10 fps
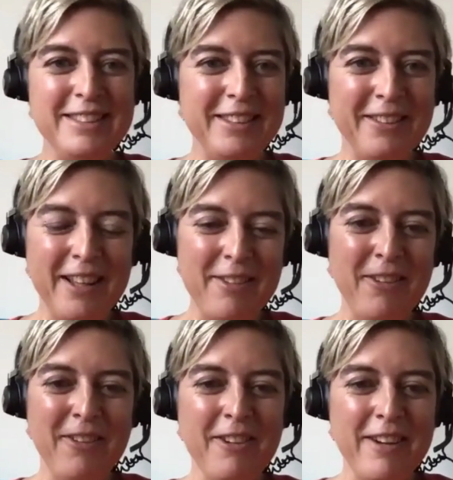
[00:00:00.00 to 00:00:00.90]
let's
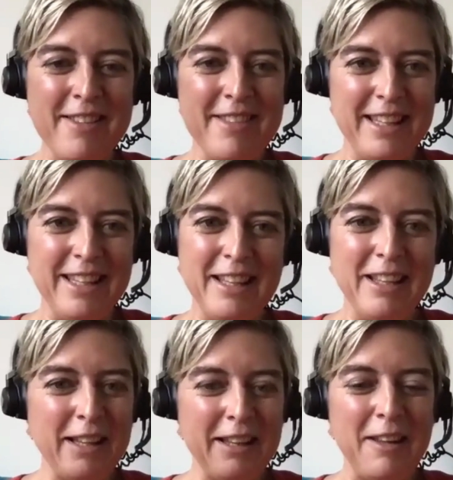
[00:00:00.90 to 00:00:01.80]
go crazy
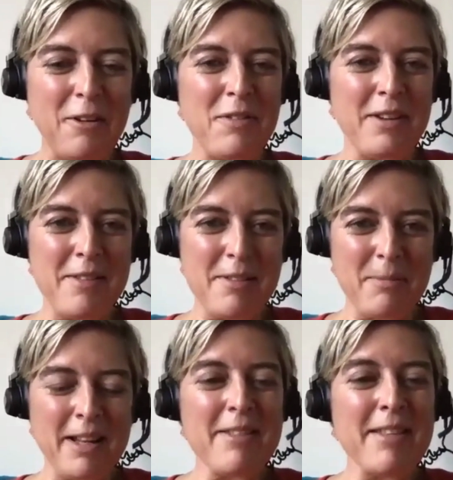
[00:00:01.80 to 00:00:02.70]
in the office
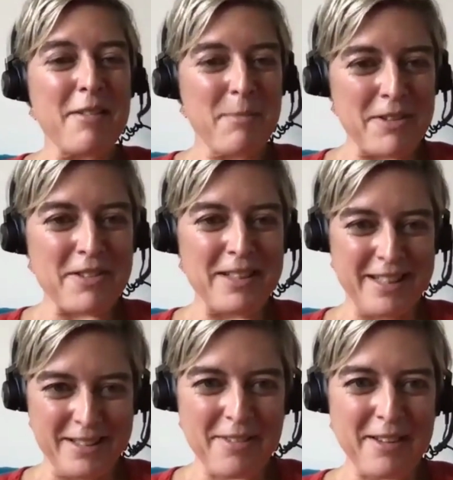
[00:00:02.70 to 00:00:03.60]
place, especially
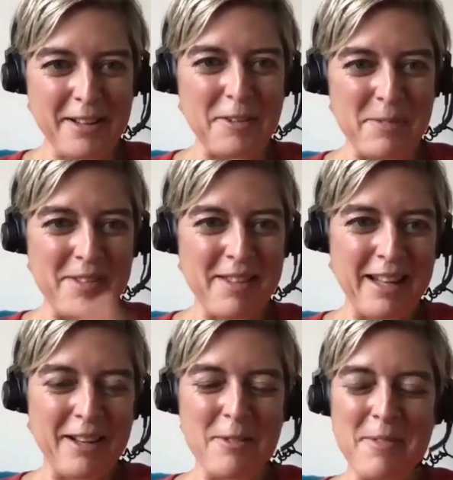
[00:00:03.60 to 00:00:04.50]
in startup and
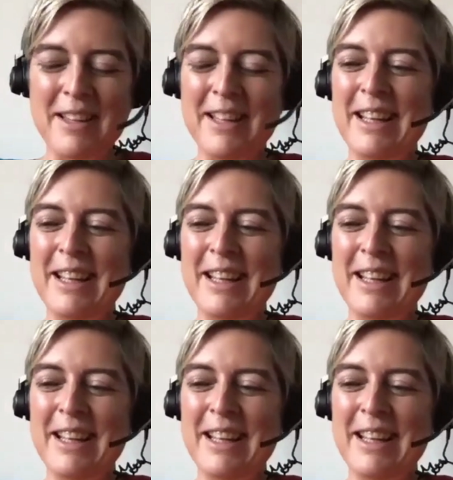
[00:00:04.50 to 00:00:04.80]
scale-ups.